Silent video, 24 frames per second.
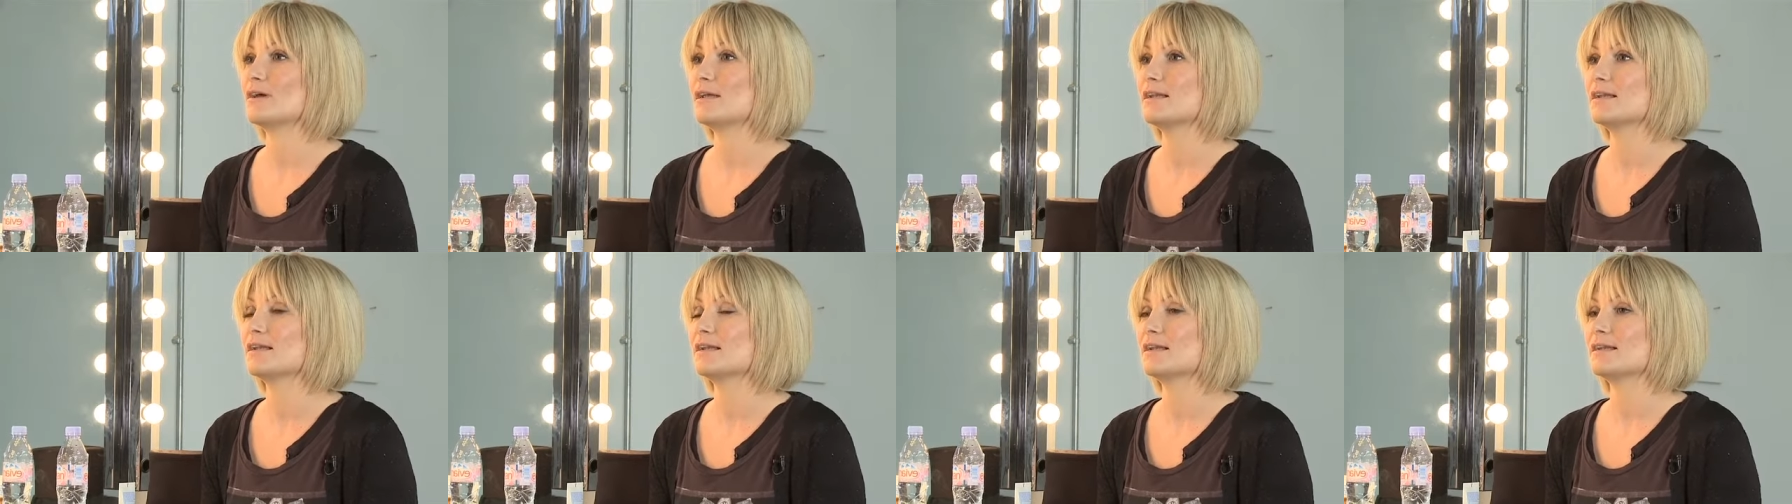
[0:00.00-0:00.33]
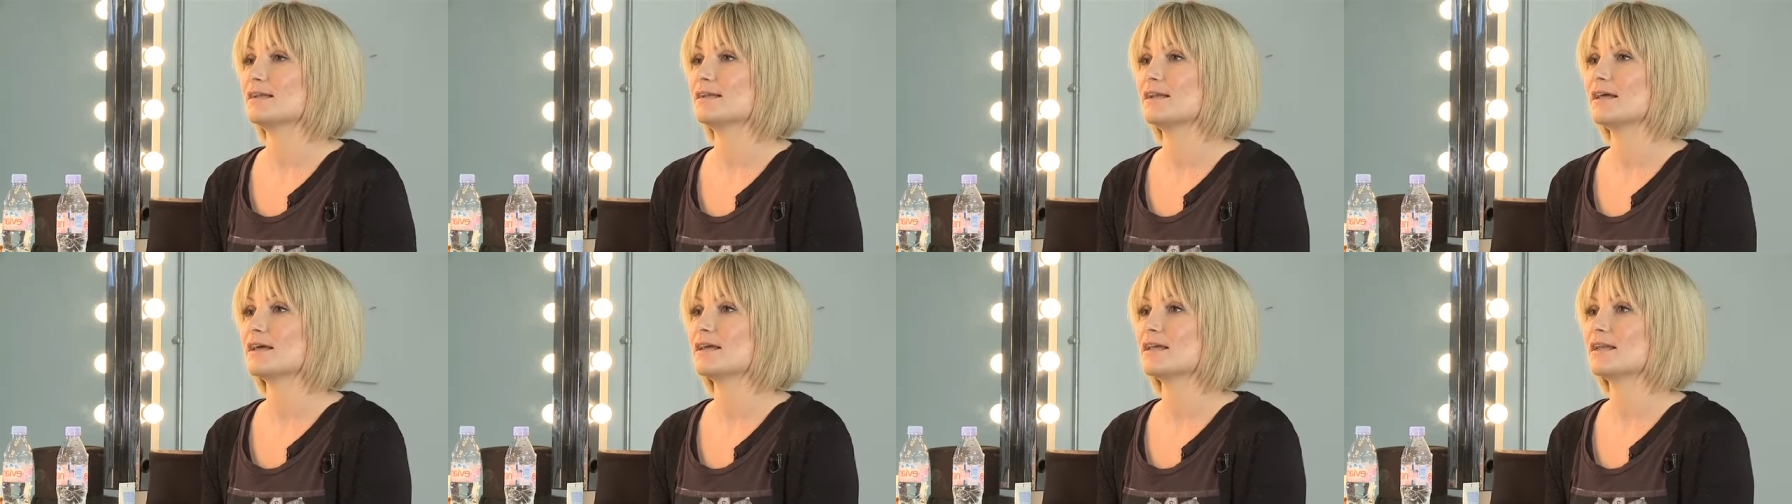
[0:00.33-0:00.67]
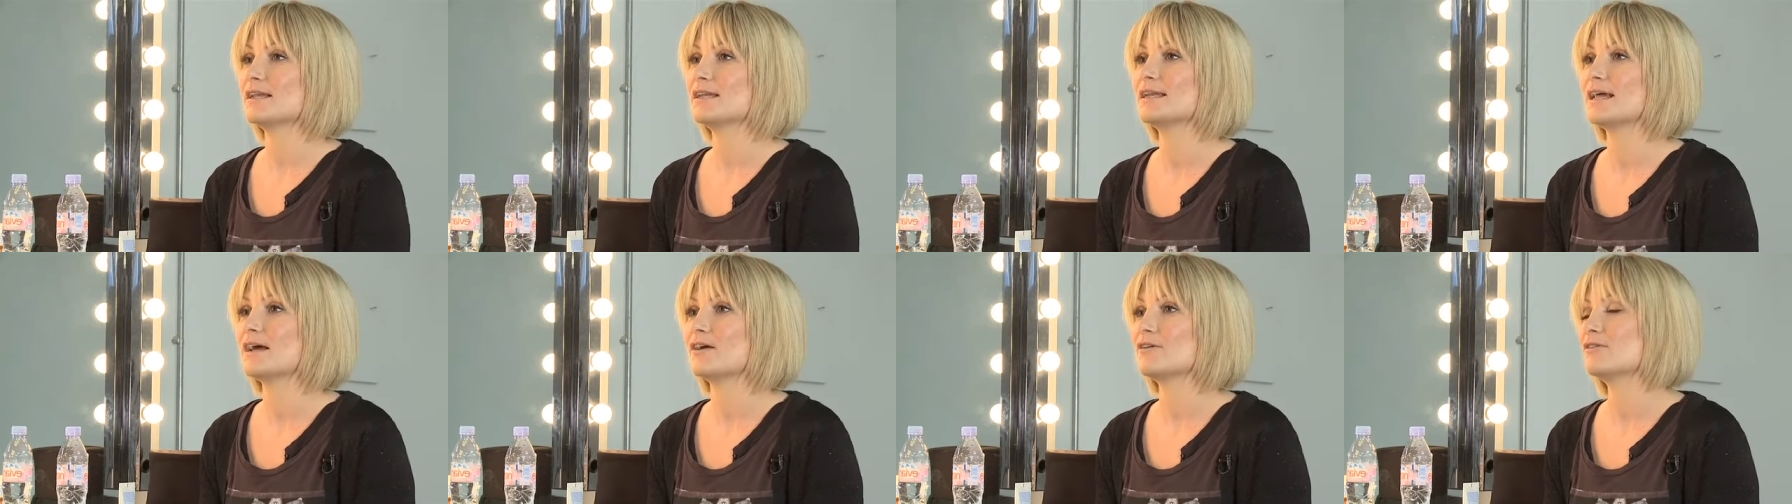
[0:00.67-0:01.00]
And
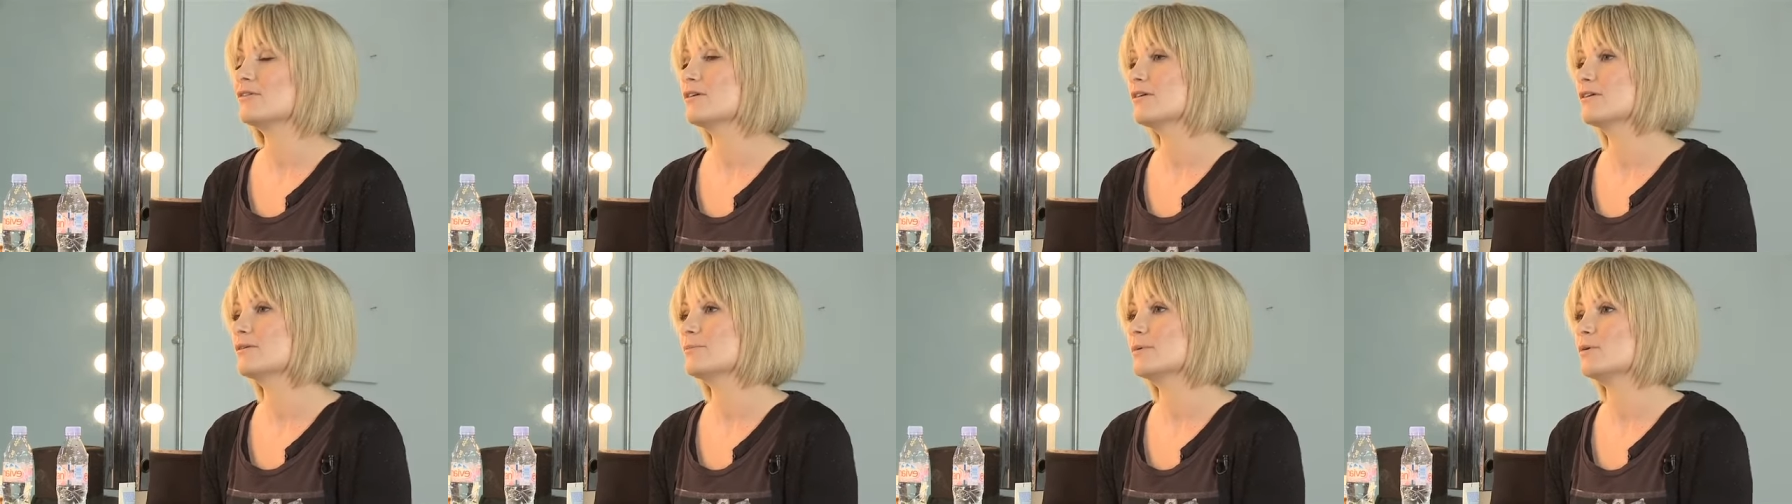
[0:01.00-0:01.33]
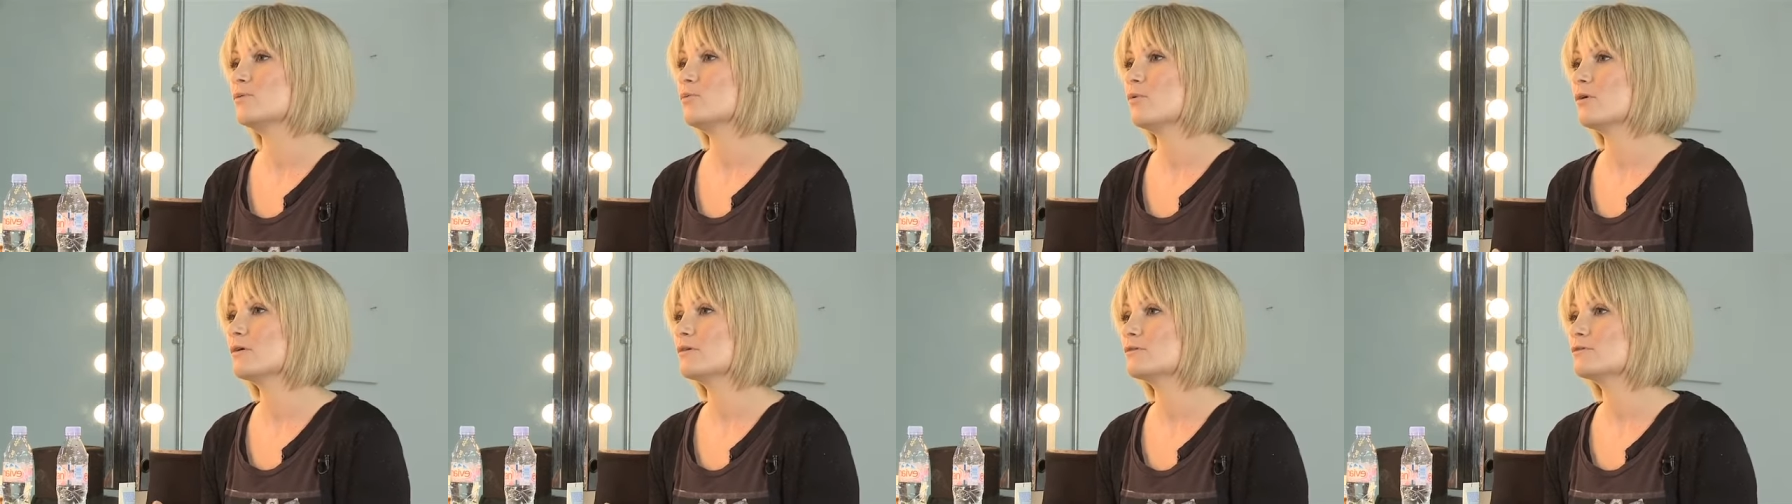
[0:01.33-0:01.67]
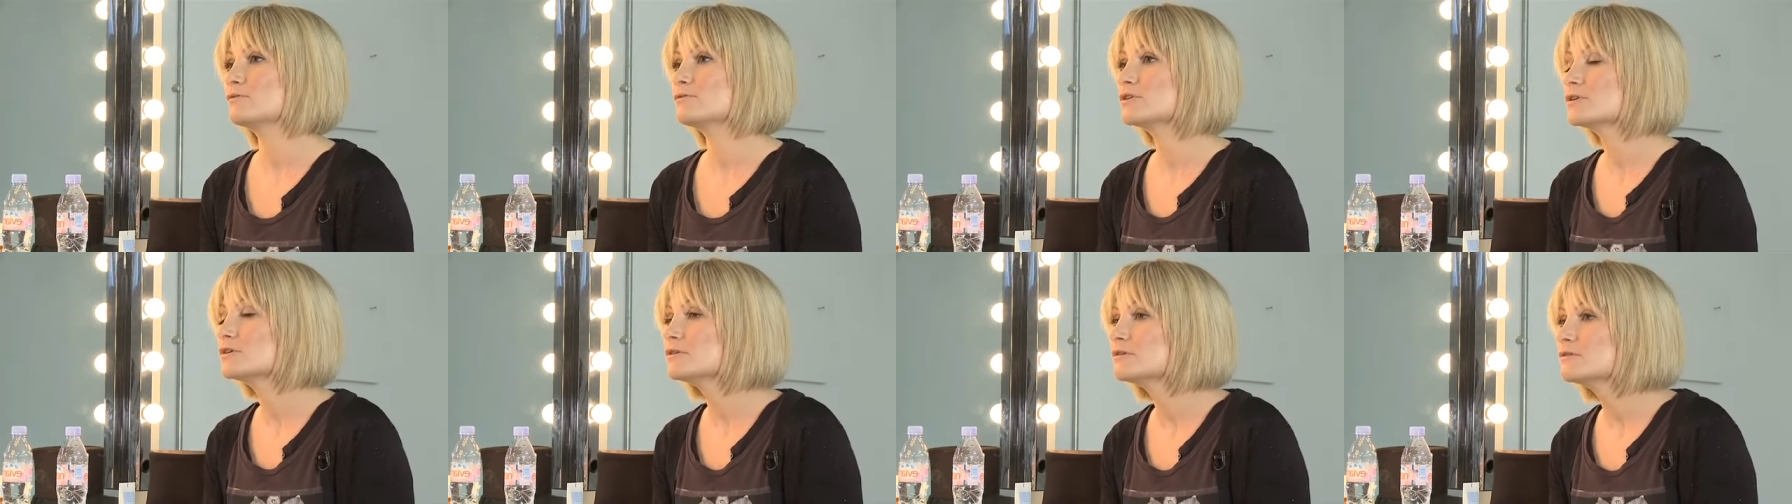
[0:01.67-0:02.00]
luckily now it'll only be one or
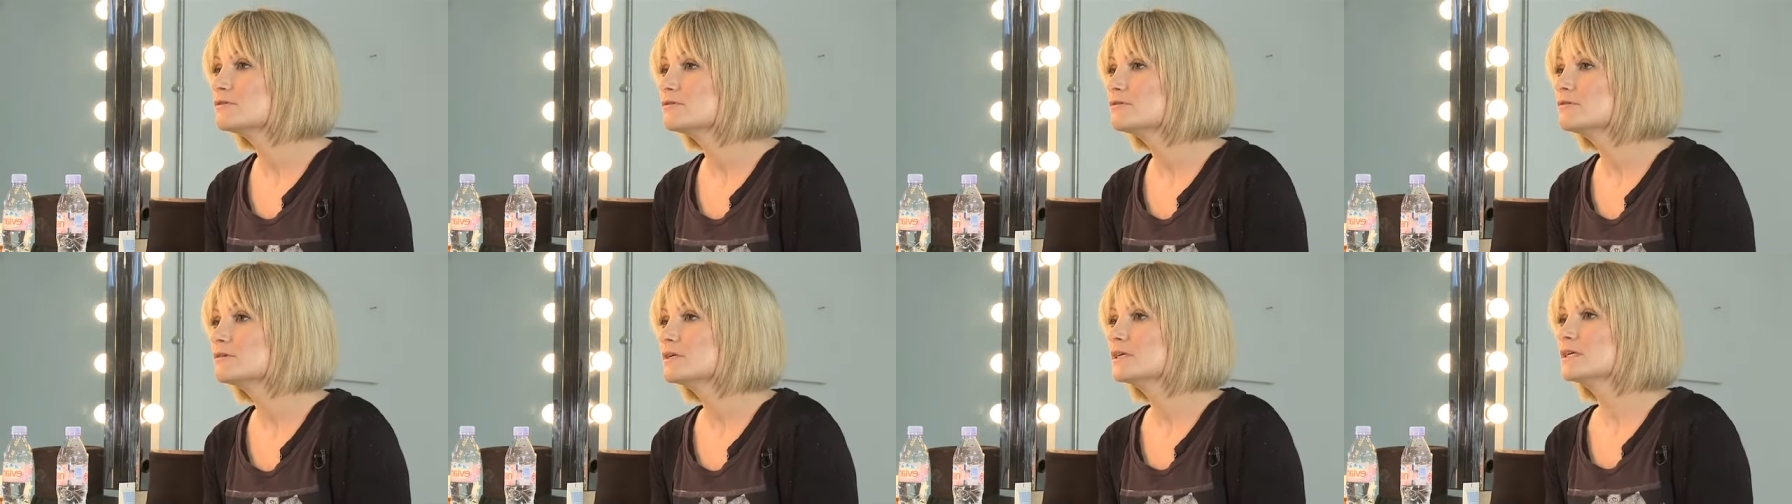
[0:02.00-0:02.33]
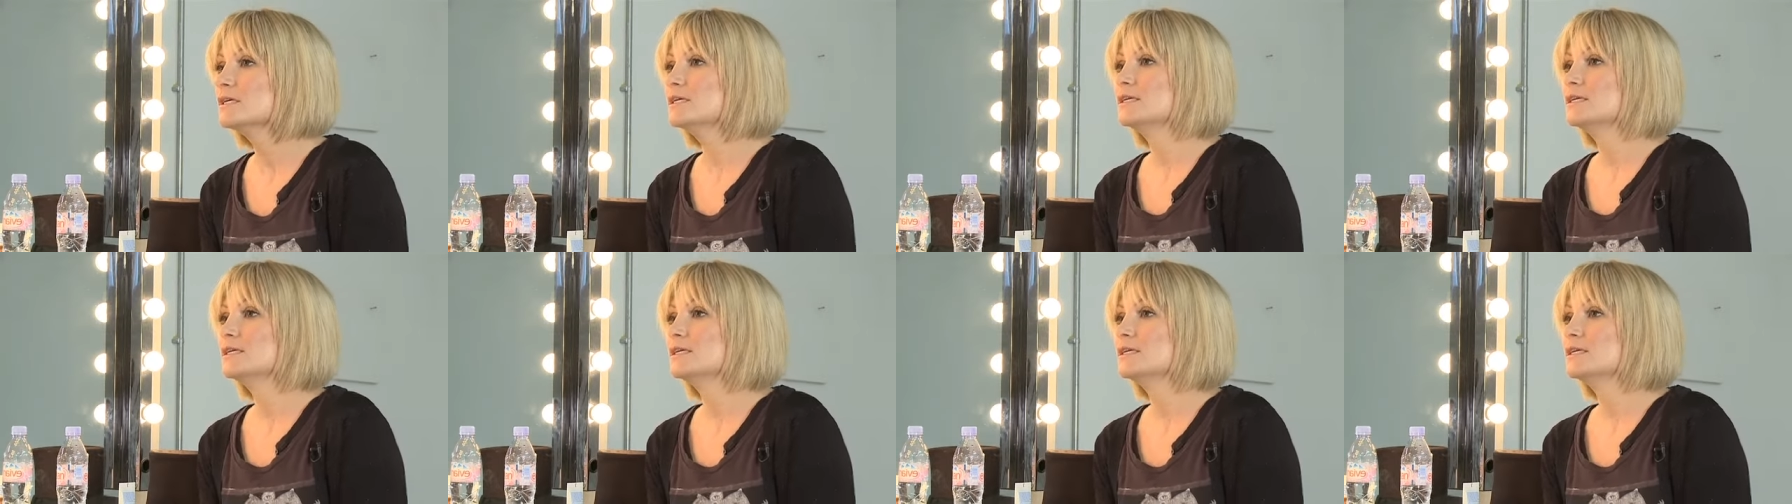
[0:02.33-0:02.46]
two,